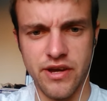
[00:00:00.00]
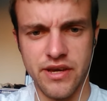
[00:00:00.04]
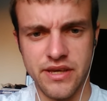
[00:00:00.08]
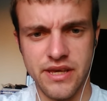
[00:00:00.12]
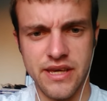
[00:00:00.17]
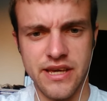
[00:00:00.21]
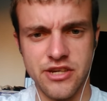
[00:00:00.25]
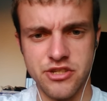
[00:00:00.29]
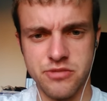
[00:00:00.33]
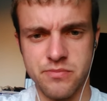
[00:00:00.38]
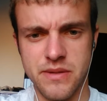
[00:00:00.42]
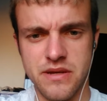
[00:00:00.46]
He
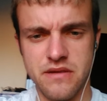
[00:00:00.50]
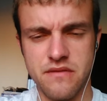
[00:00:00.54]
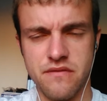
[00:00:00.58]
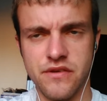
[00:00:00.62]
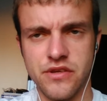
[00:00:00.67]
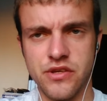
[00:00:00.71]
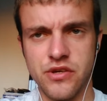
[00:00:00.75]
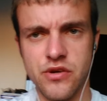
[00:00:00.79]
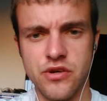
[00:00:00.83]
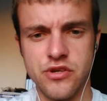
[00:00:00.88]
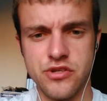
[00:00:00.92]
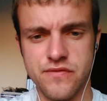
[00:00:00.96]
has been for
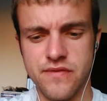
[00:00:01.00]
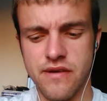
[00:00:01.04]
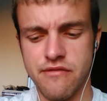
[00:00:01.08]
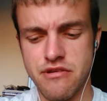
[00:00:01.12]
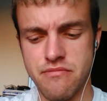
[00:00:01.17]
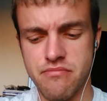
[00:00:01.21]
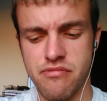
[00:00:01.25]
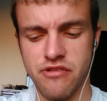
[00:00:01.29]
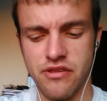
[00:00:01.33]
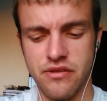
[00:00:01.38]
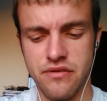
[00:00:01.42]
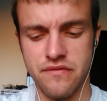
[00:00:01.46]
years, very
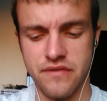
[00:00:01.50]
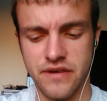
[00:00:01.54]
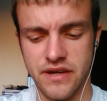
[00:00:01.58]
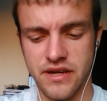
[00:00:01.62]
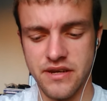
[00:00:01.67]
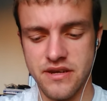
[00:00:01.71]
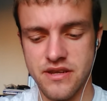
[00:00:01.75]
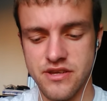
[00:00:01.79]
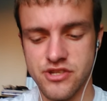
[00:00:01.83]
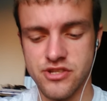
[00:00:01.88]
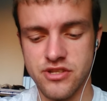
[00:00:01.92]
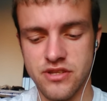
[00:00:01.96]
prolific in
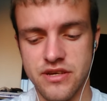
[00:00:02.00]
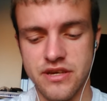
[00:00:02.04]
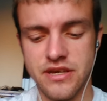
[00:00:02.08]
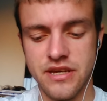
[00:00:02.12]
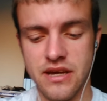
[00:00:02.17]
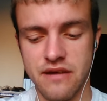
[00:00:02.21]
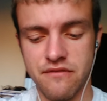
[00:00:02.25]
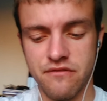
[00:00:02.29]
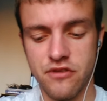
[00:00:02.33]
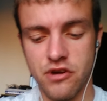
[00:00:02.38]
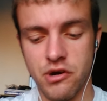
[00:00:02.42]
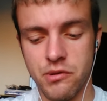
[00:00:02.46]
this league. I've
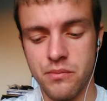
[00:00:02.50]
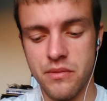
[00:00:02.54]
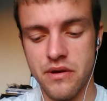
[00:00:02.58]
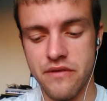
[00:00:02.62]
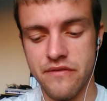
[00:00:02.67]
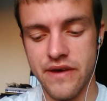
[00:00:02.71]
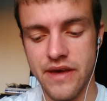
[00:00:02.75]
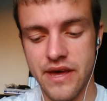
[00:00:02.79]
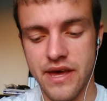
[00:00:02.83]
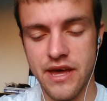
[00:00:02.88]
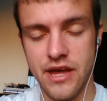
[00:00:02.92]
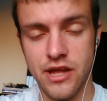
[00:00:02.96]
gone with
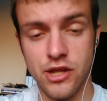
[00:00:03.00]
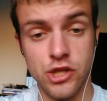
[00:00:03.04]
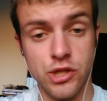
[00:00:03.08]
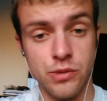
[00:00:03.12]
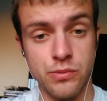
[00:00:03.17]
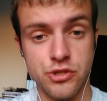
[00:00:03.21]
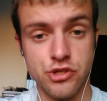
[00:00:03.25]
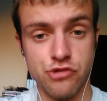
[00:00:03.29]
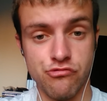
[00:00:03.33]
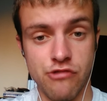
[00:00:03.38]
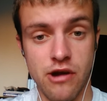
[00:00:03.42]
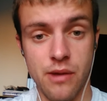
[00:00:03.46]
uh, Lewis
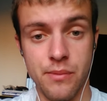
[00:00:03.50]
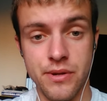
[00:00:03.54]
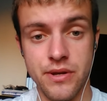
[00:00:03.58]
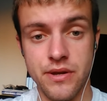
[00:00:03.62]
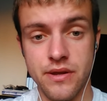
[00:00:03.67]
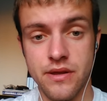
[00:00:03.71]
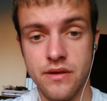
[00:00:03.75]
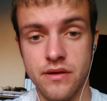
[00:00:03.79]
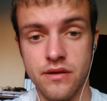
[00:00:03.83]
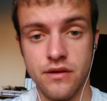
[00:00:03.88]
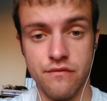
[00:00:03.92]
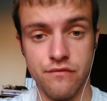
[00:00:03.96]
Grabban
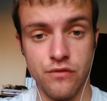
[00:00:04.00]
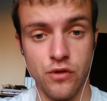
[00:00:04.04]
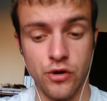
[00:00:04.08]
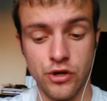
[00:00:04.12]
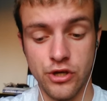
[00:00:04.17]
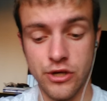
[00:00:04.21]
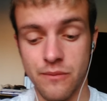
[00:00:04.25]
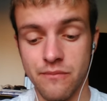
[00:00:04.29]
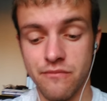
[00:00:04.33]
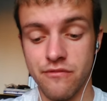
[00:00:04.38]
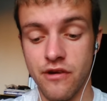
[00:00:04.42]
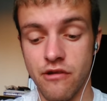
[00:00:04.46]
of Nottingham
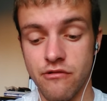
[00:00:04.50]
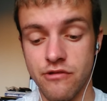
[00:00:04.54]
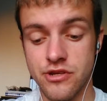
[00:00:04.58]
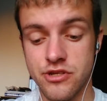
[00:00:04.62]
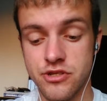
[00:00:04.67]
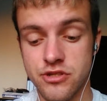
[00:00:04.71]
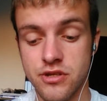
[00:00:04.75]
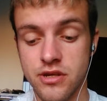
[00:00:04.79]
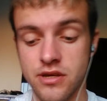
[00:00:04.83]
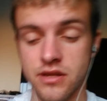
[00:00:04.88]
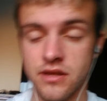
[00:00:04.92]
Forest.